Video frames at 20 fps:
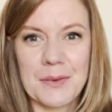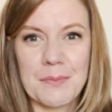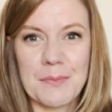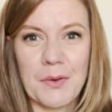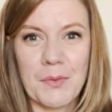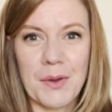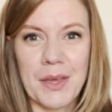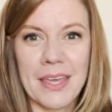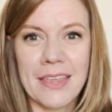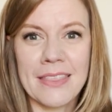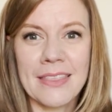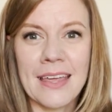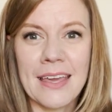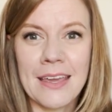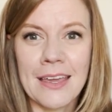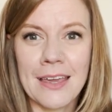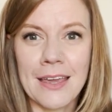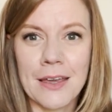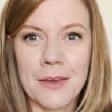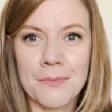we can thank
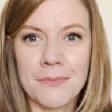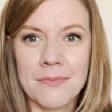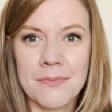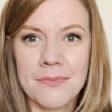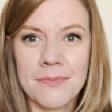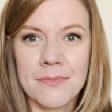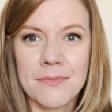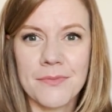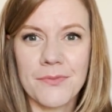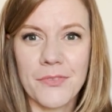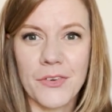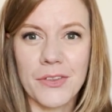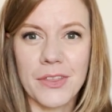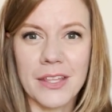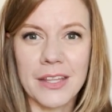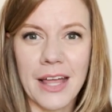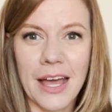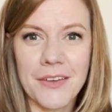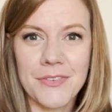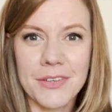Him for the
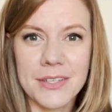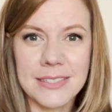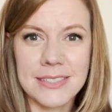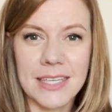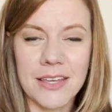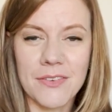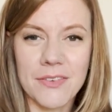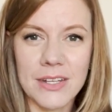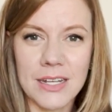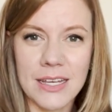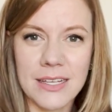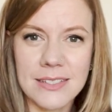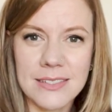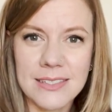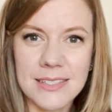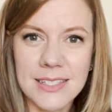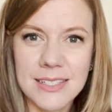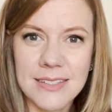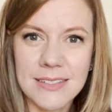life He's given us